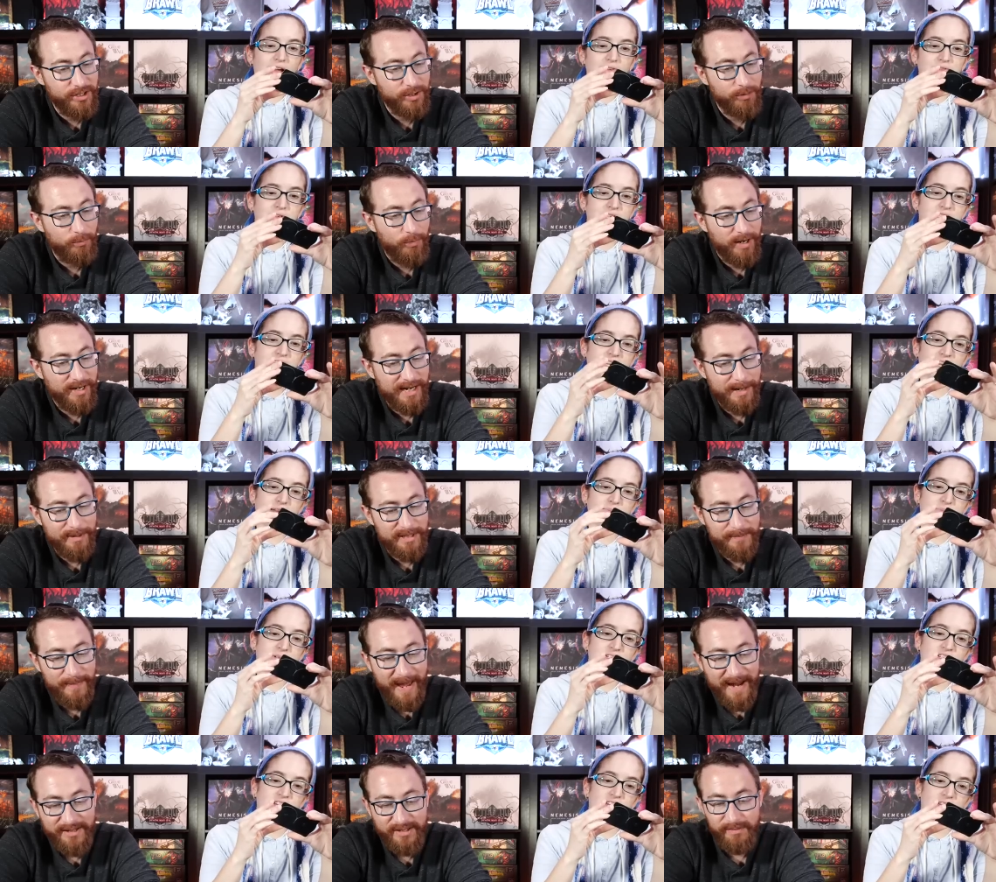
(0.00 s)
Speaker 1: deal one damage,
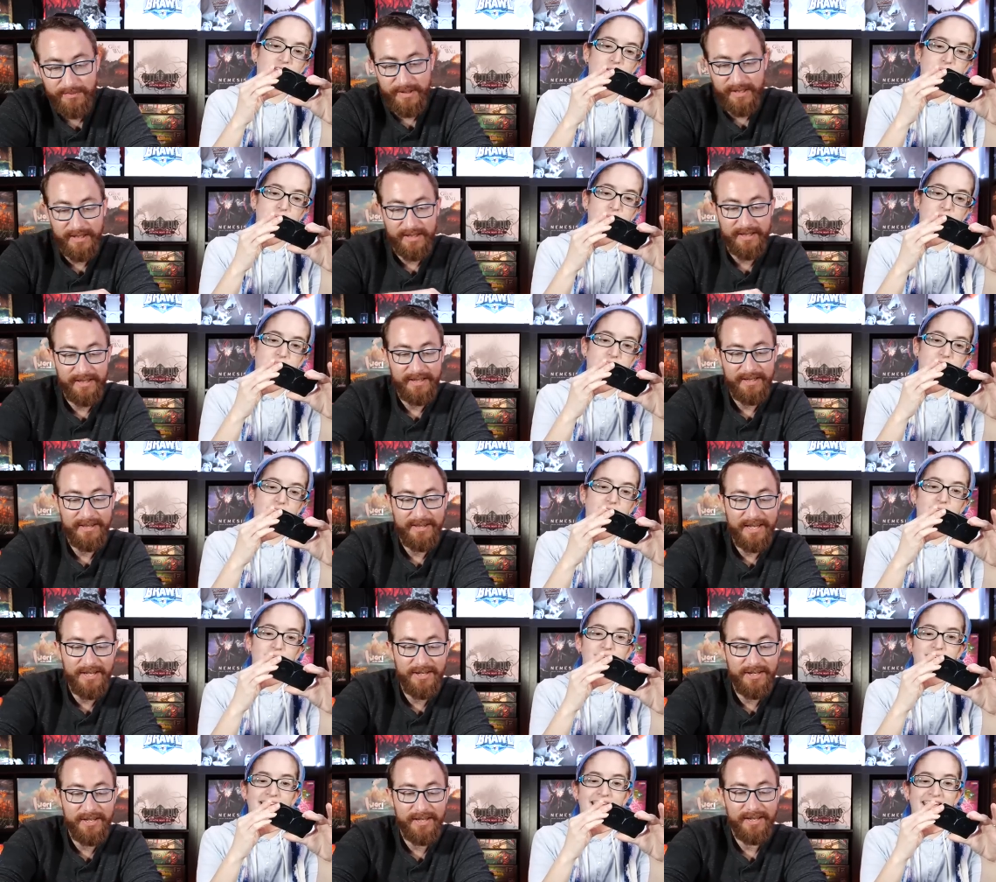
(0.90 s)
damage back to me.
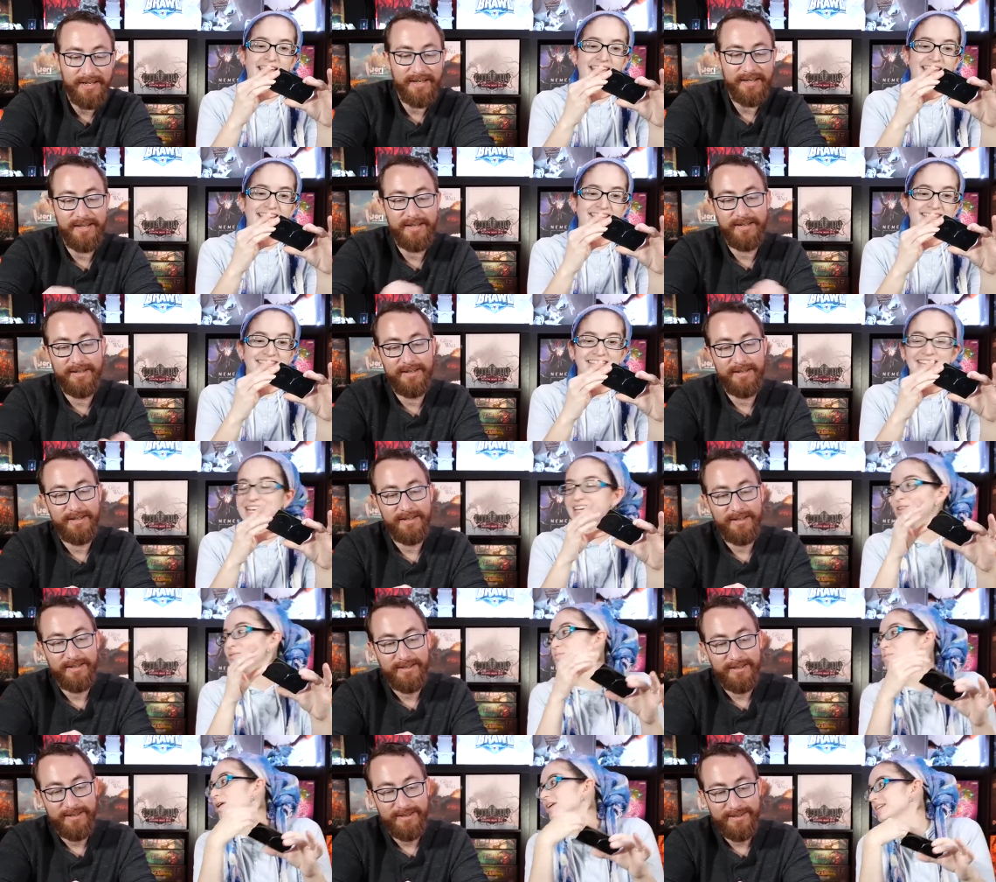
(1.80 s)
Speaker 2: Oh yay! See,
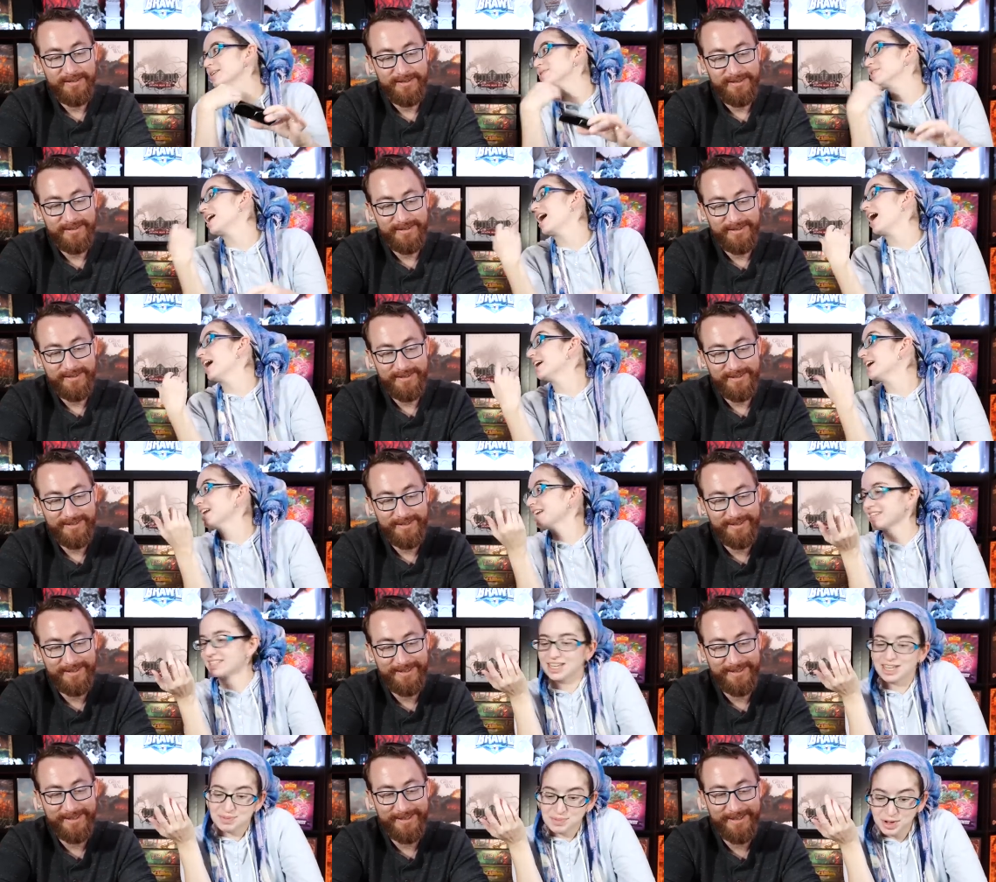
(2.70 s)
one damage. I got
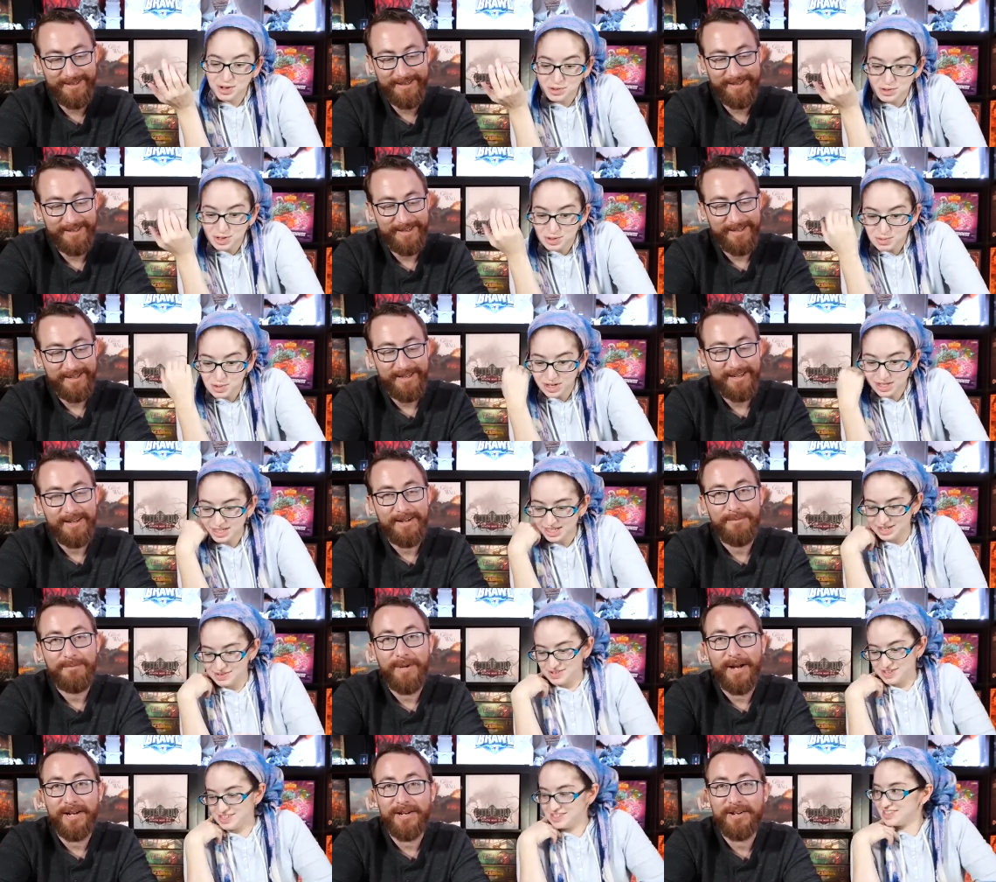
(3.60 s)
excited about doing one
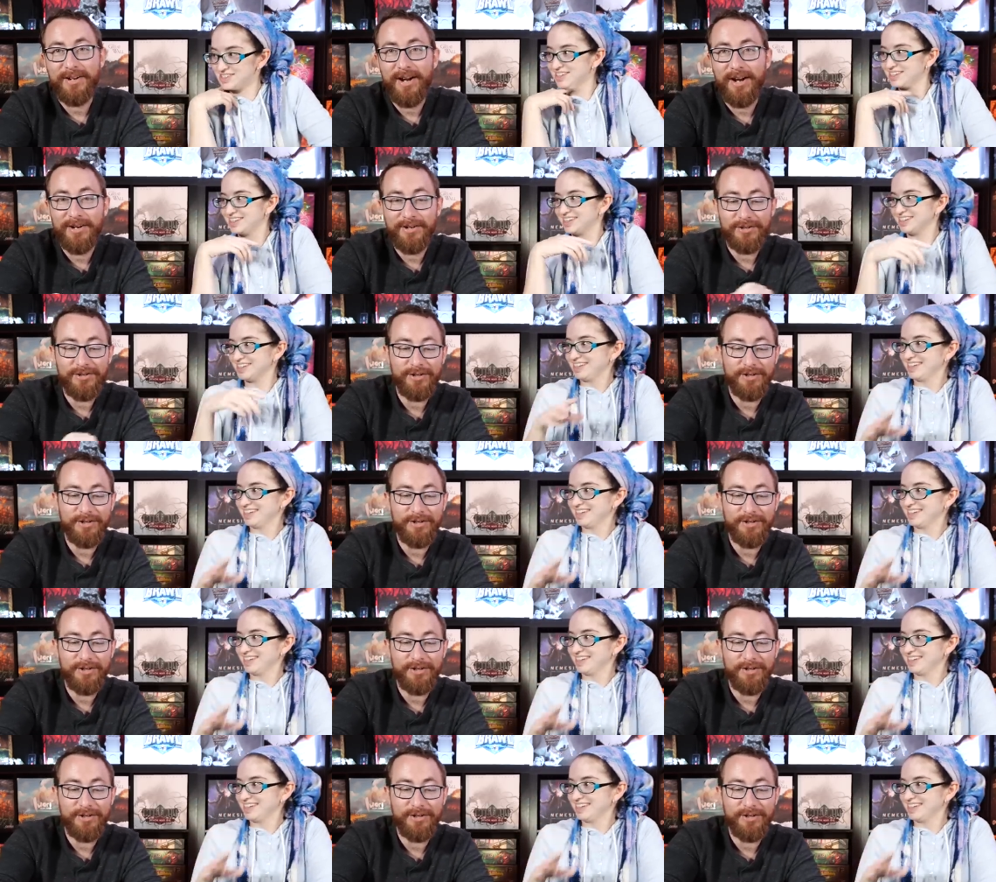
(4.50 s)
damage. My
Speaker 1: entire